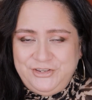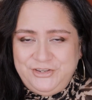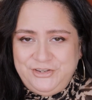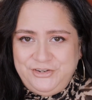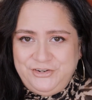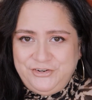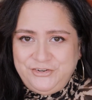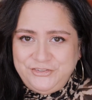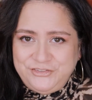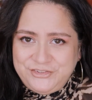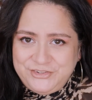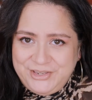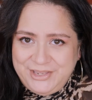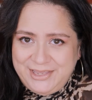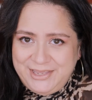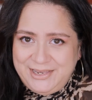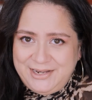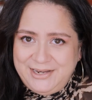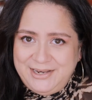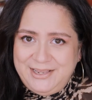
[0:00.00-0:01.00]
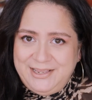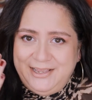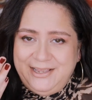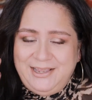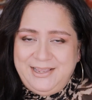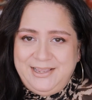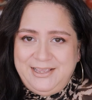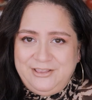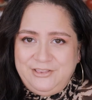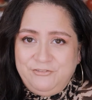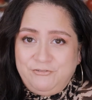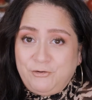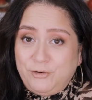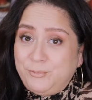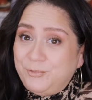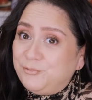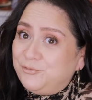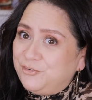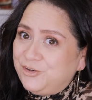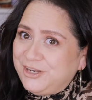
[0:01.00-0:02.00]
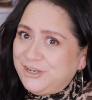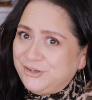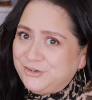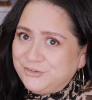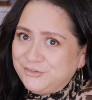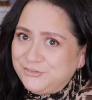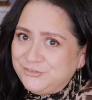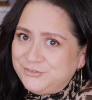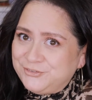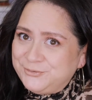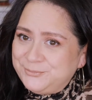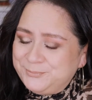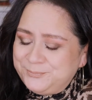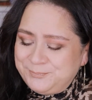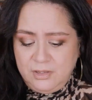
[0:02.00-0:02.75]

your skin in the form of wrinkles.